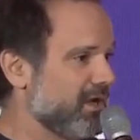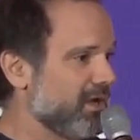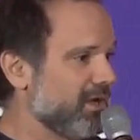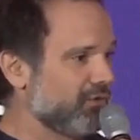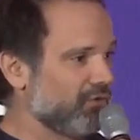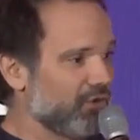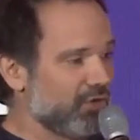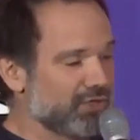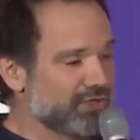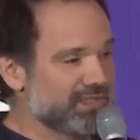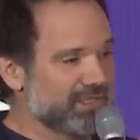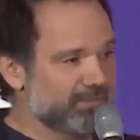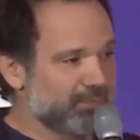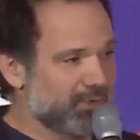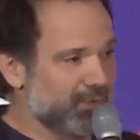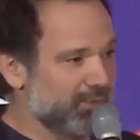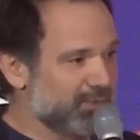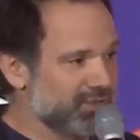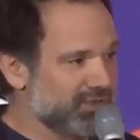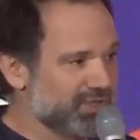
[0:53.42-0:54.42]
Roles and
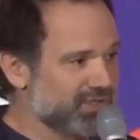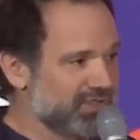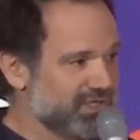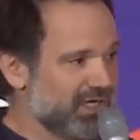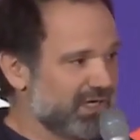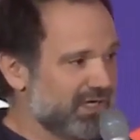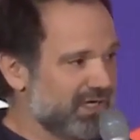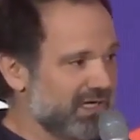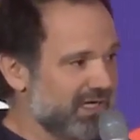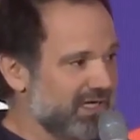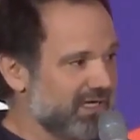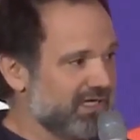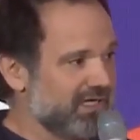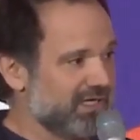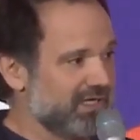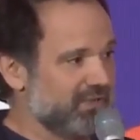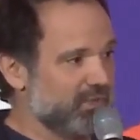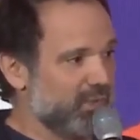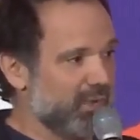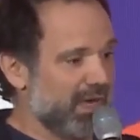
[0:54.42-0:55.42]
permissions are
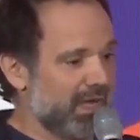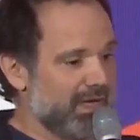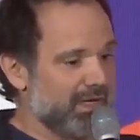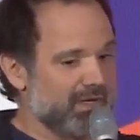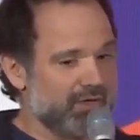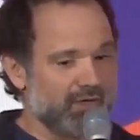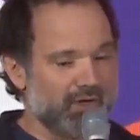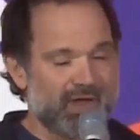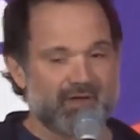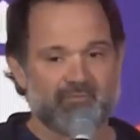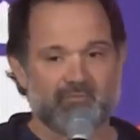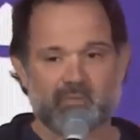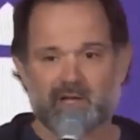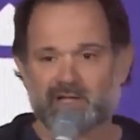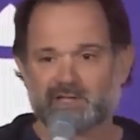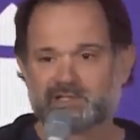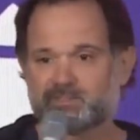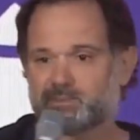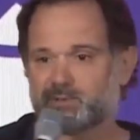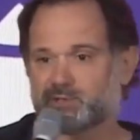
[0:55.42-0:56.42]
needed when you have
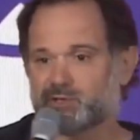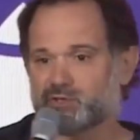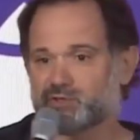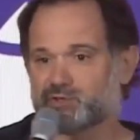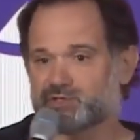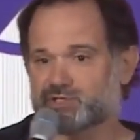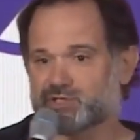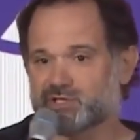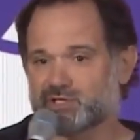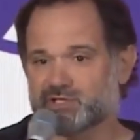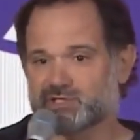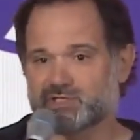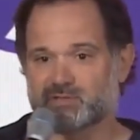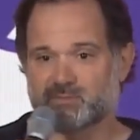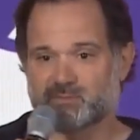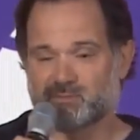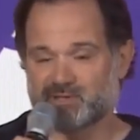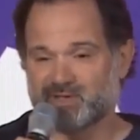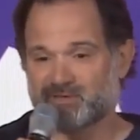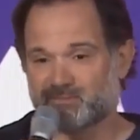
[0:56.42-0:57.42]
multiple users
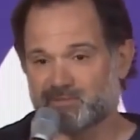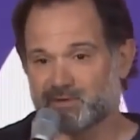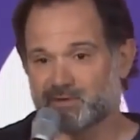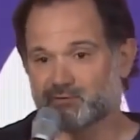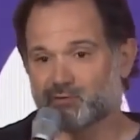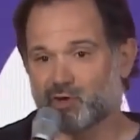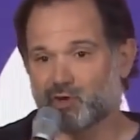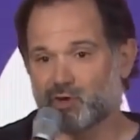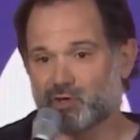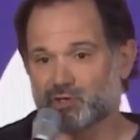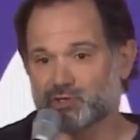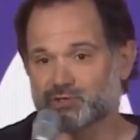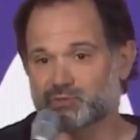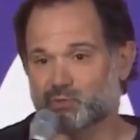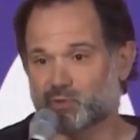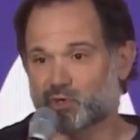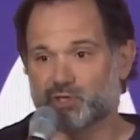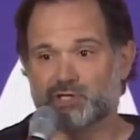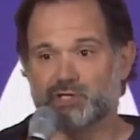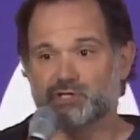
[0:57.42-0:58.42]
in different roles
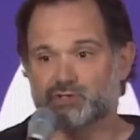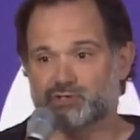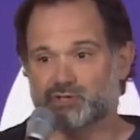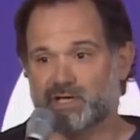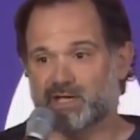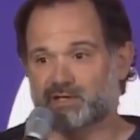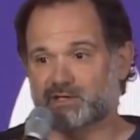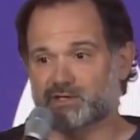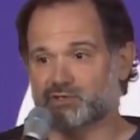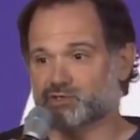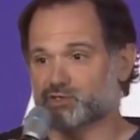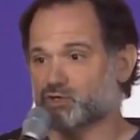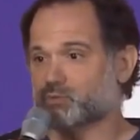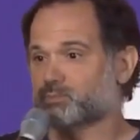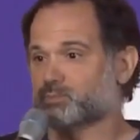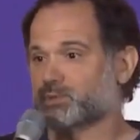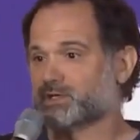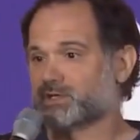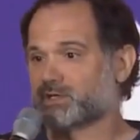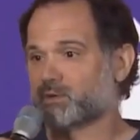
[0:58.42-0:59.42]
working together to
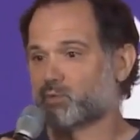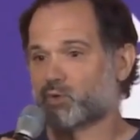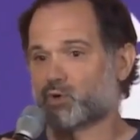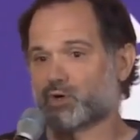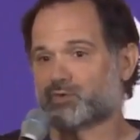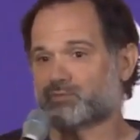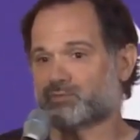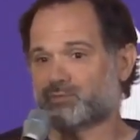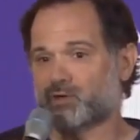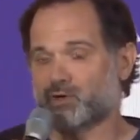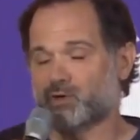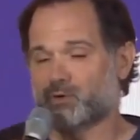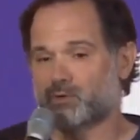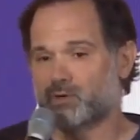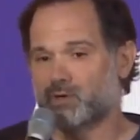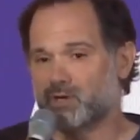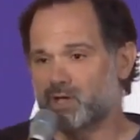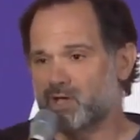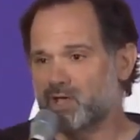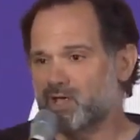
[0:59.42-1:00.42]
complete a workflow.
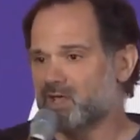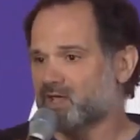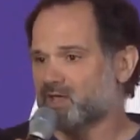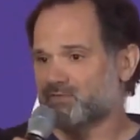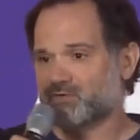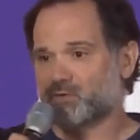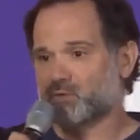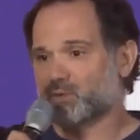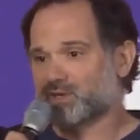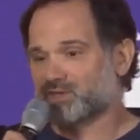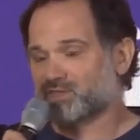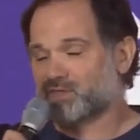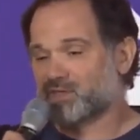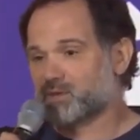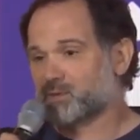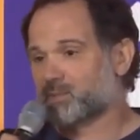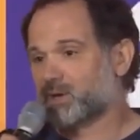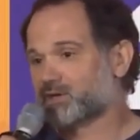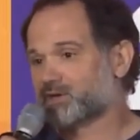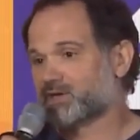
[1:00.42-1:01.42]
If you want to think
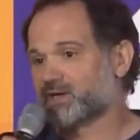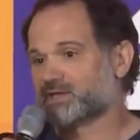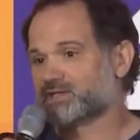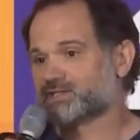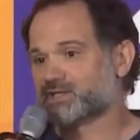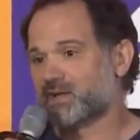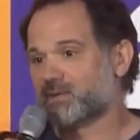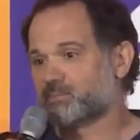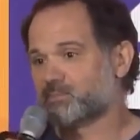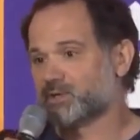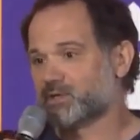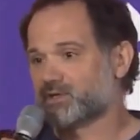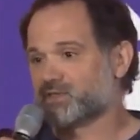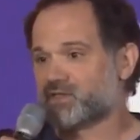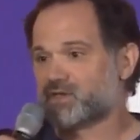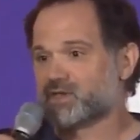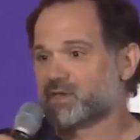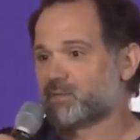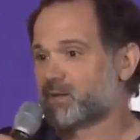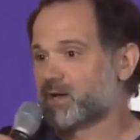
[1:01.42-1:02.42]
about an example,
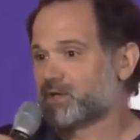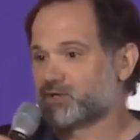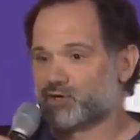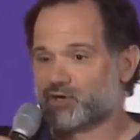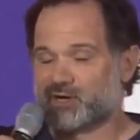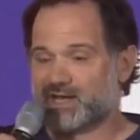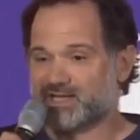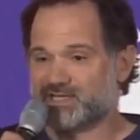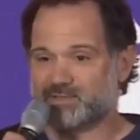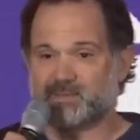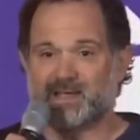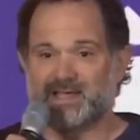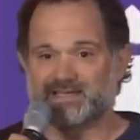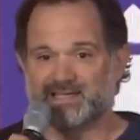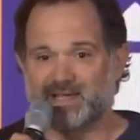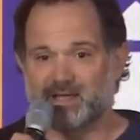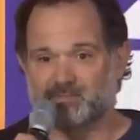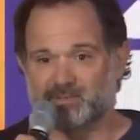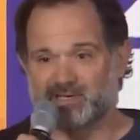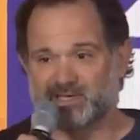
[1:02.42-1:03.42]
think about your expense
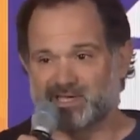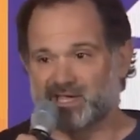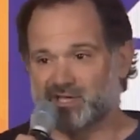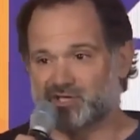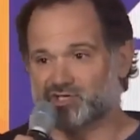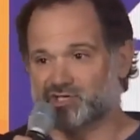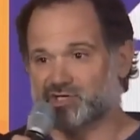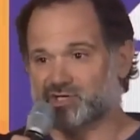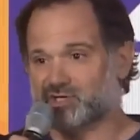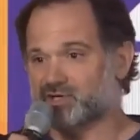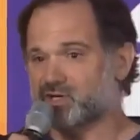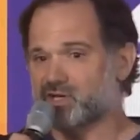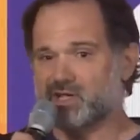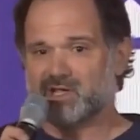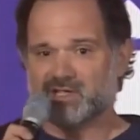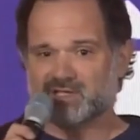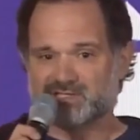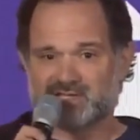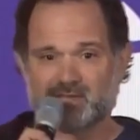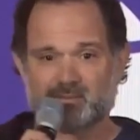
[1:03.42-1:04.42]
application.
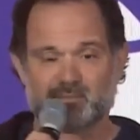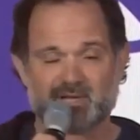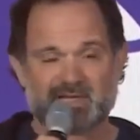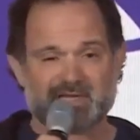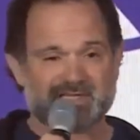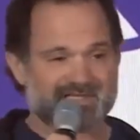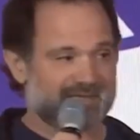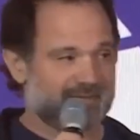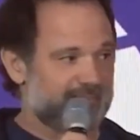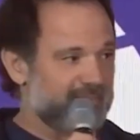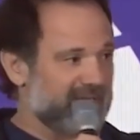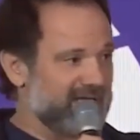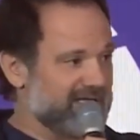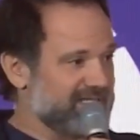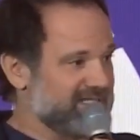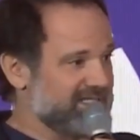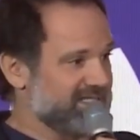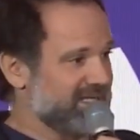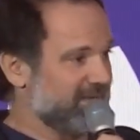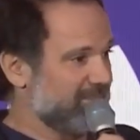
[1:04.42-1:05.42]
Somebody
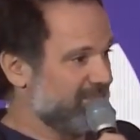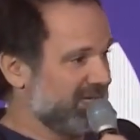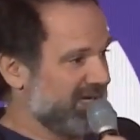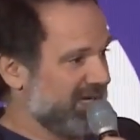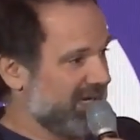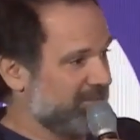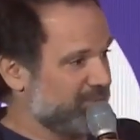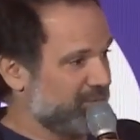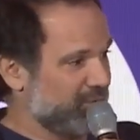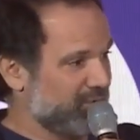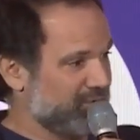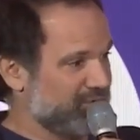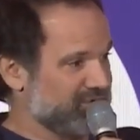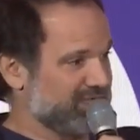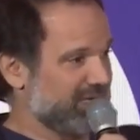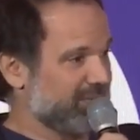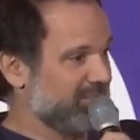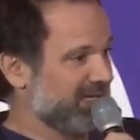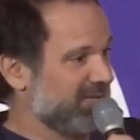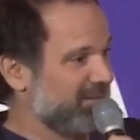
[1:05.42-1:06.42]
submits, somebody approves,
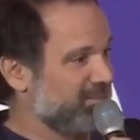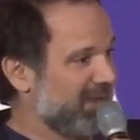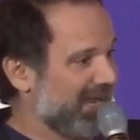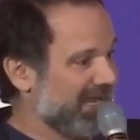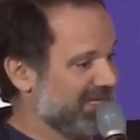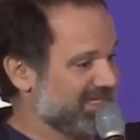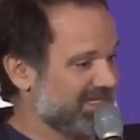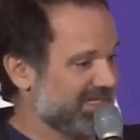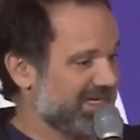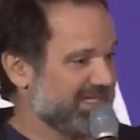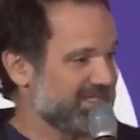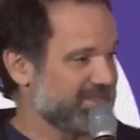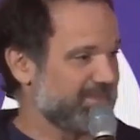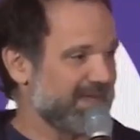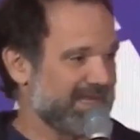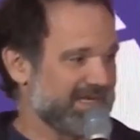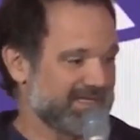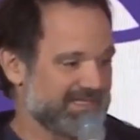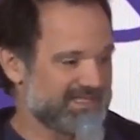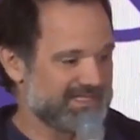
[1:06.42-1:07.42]
somebody pays an
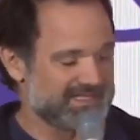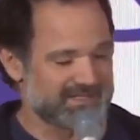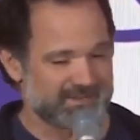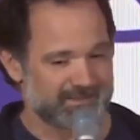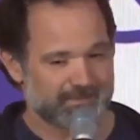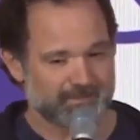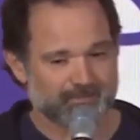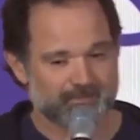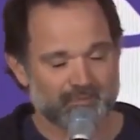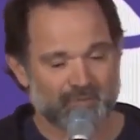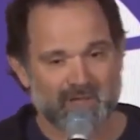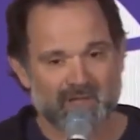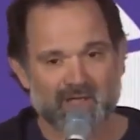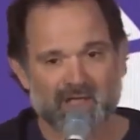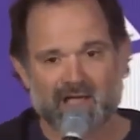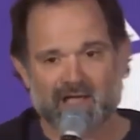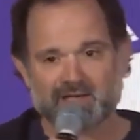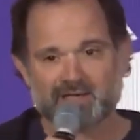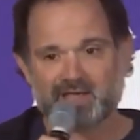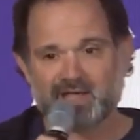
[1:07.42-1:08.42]
expense.
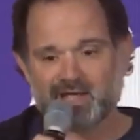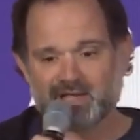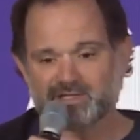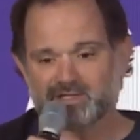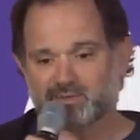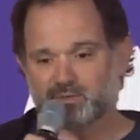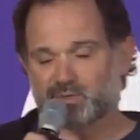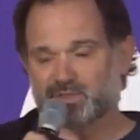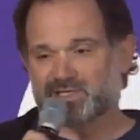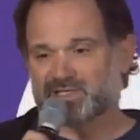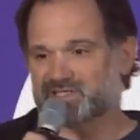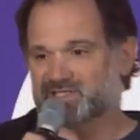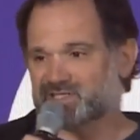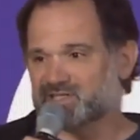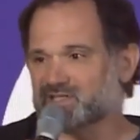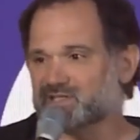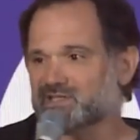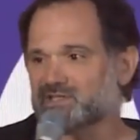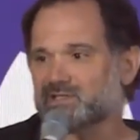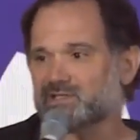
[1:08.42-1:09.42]
And yet, we
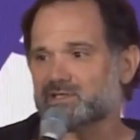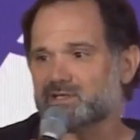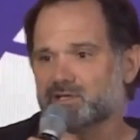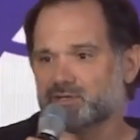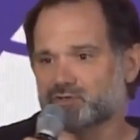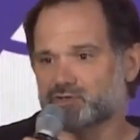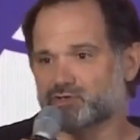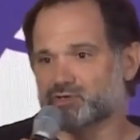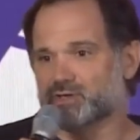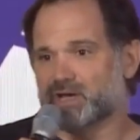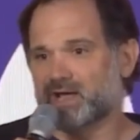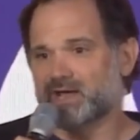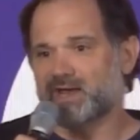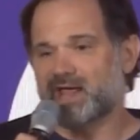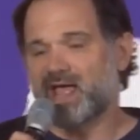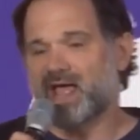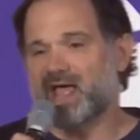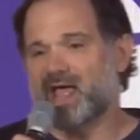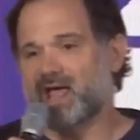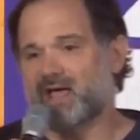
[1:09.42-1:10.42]
still do not
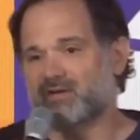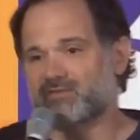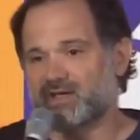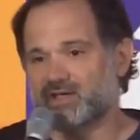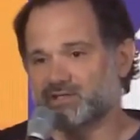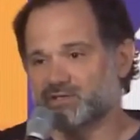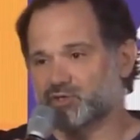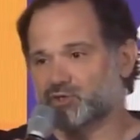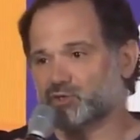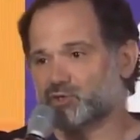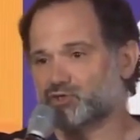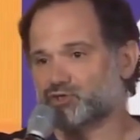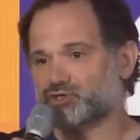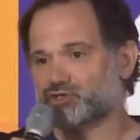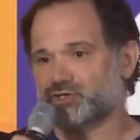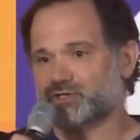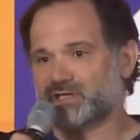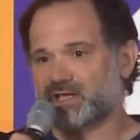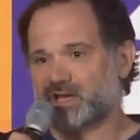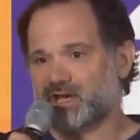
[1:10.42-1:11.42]
have a
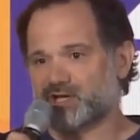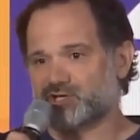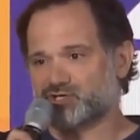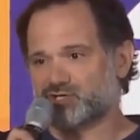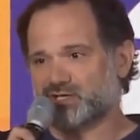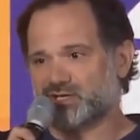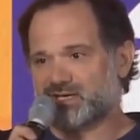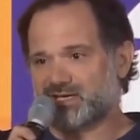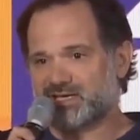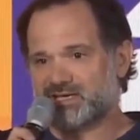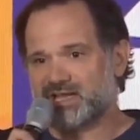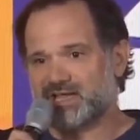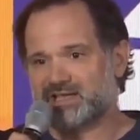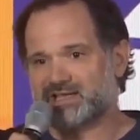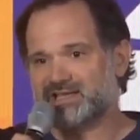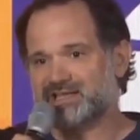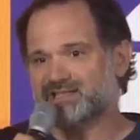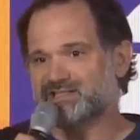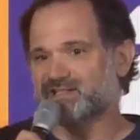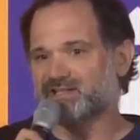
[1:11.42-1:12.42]
solution that actually
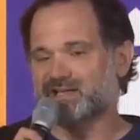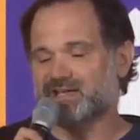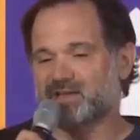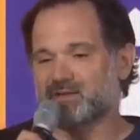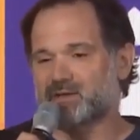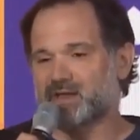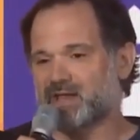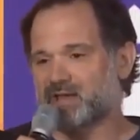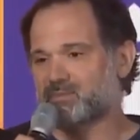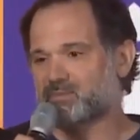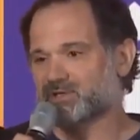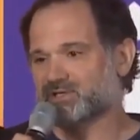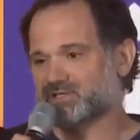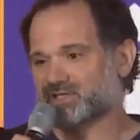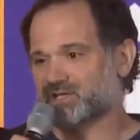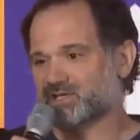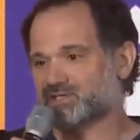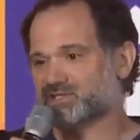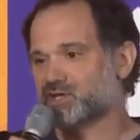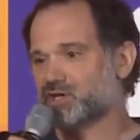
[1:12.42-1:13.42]
easily enables
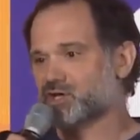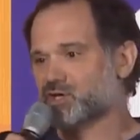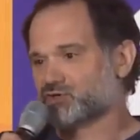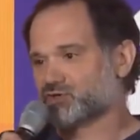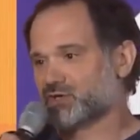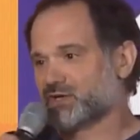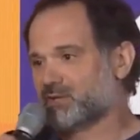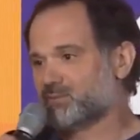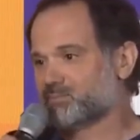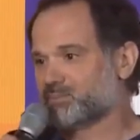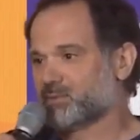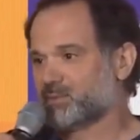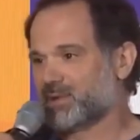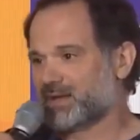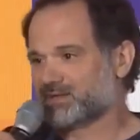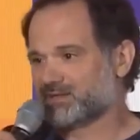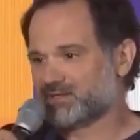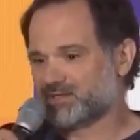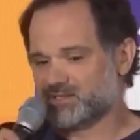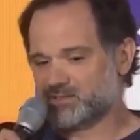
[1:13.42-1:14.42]
us to
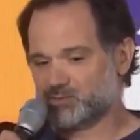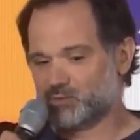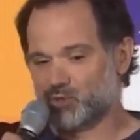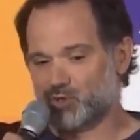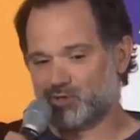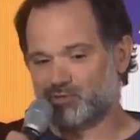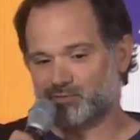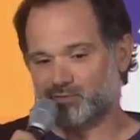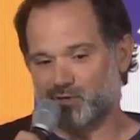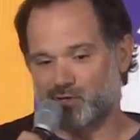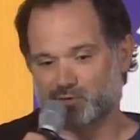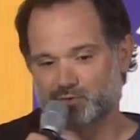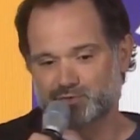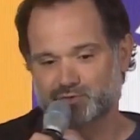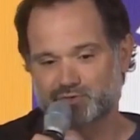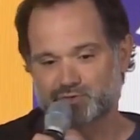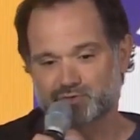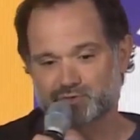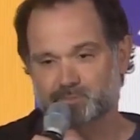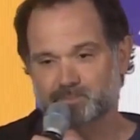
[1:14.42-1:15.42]
implement these
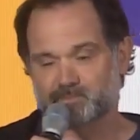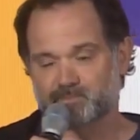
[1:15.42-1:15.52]
workflows.